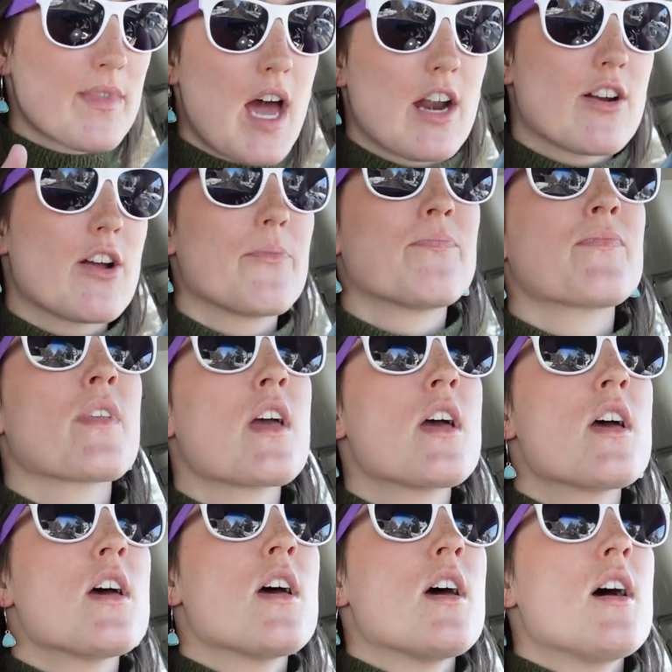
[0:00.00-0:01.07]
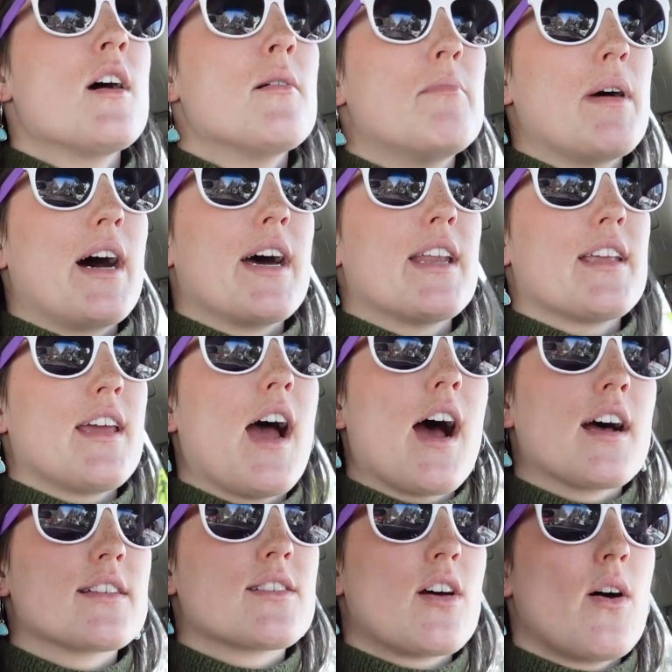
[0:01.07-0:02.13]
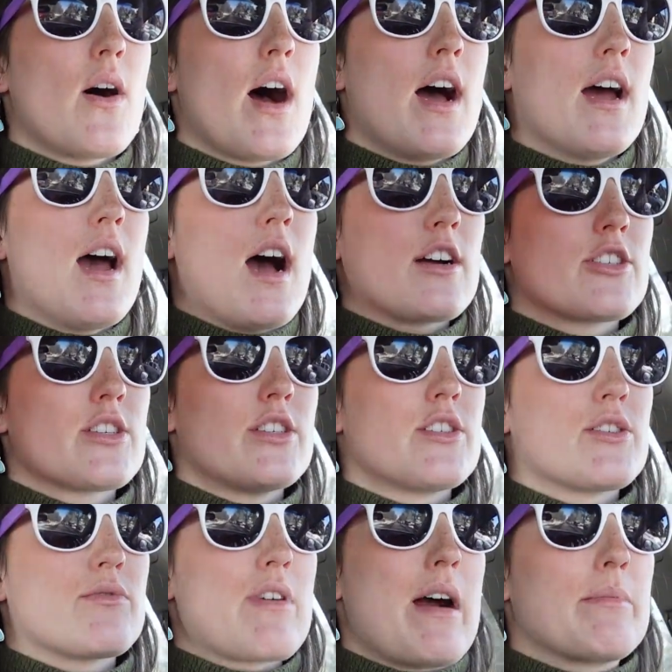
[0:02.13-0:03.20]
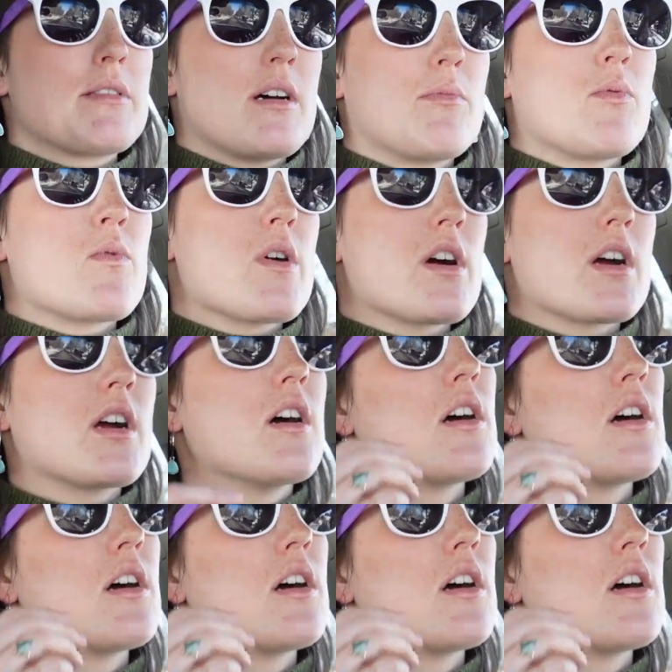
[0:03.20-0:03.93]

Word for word: I don't know. But yeah, so I actually just wrapped up work